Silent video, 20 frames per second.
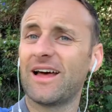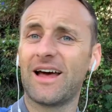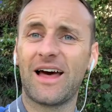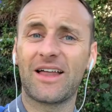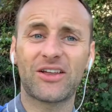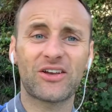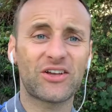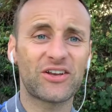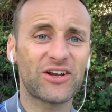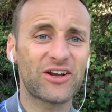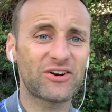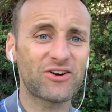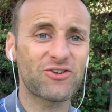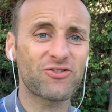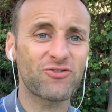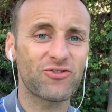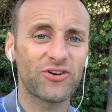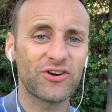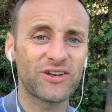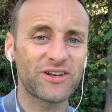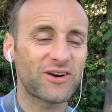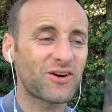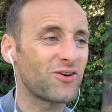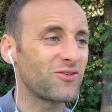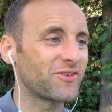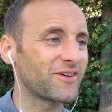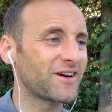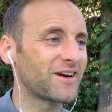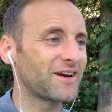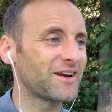and I can hear a grinder
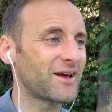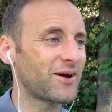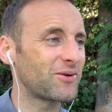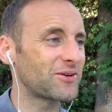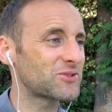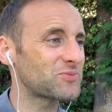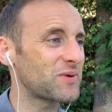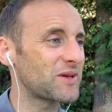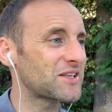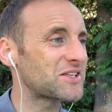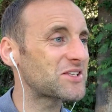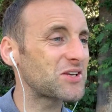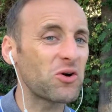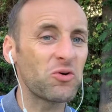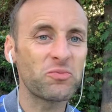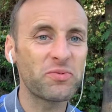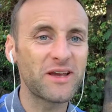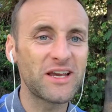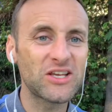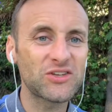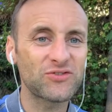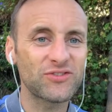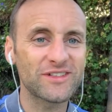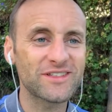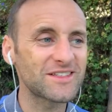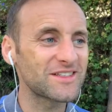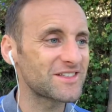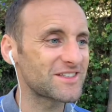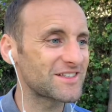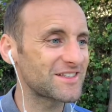over here now. It's been so peaceful
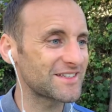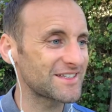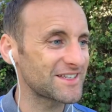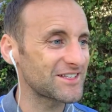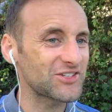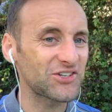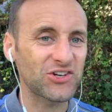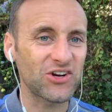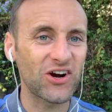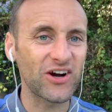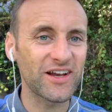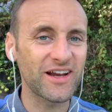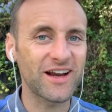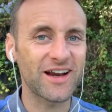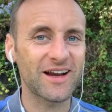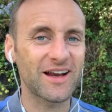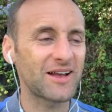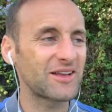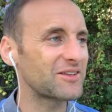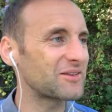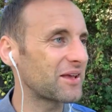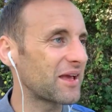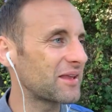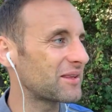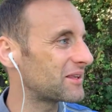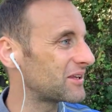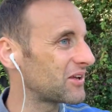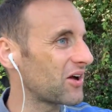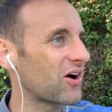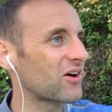since I got here.
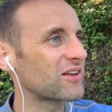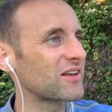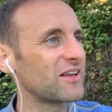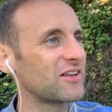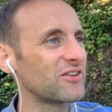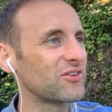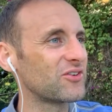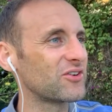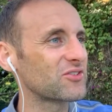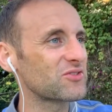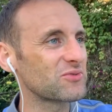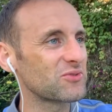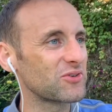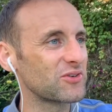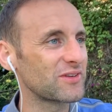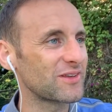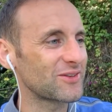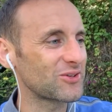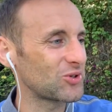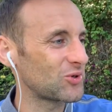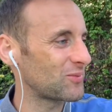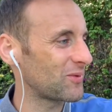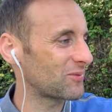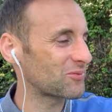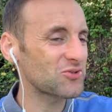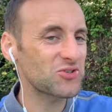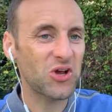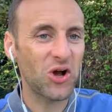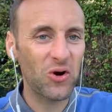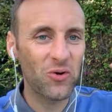The odd little noise from time to time. I'm
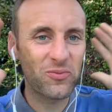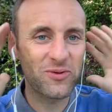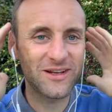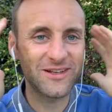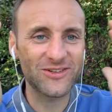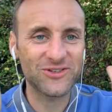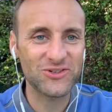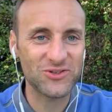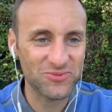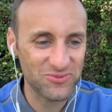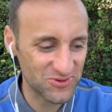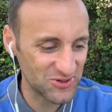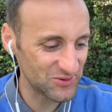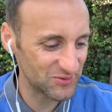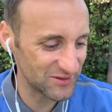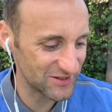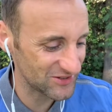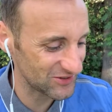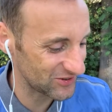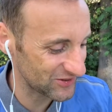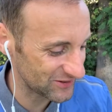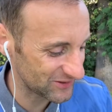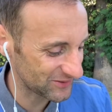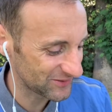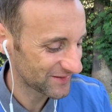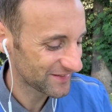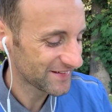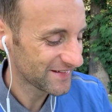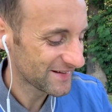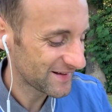just hoping it doesn't come through on this audio.
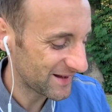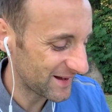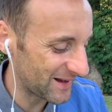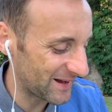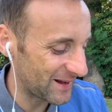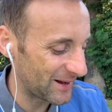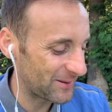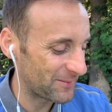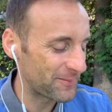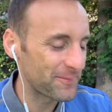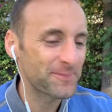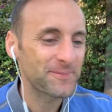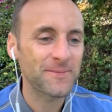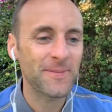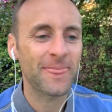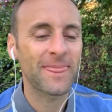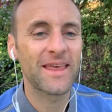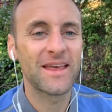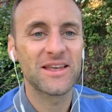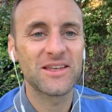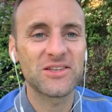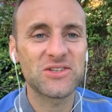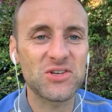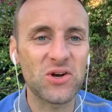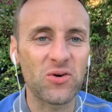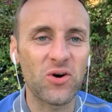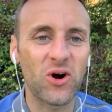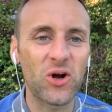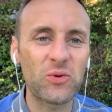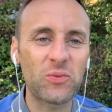
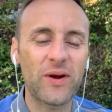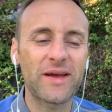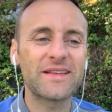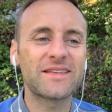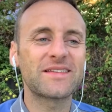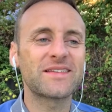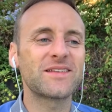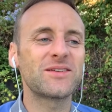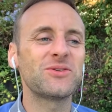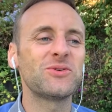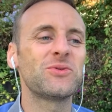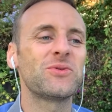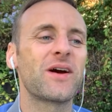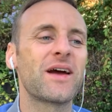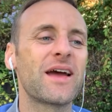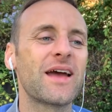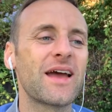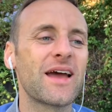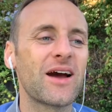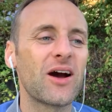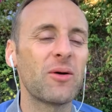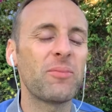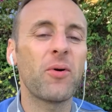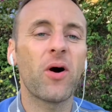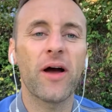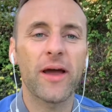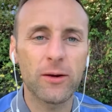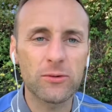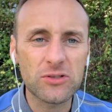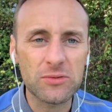So I went to I
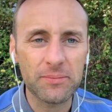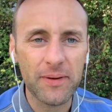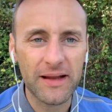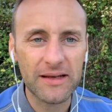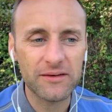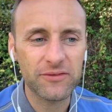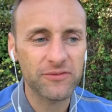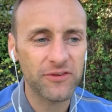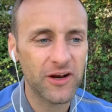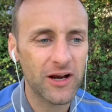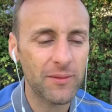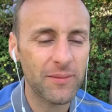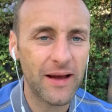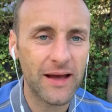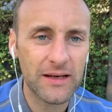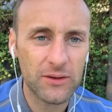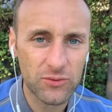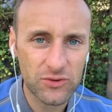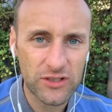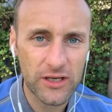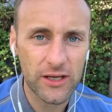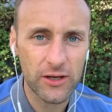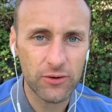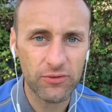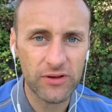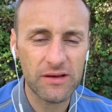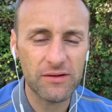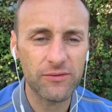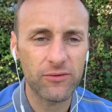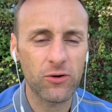bought a house in Ballyferma, and it was a
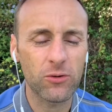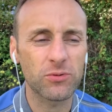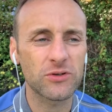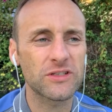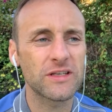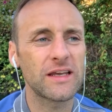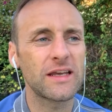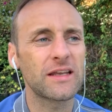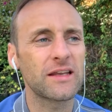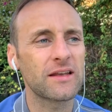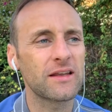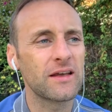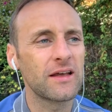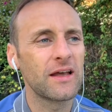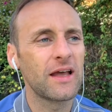refurb was needed,